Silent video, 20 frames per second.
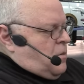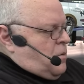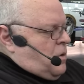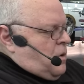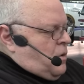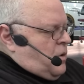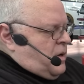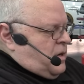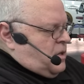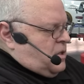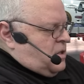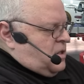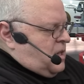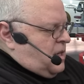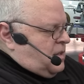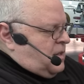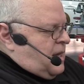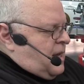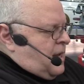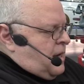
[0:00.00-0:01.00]
We're going to
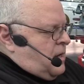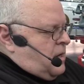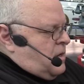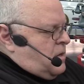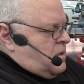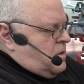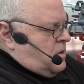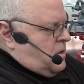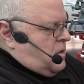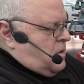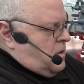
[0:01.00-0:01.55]
set that in.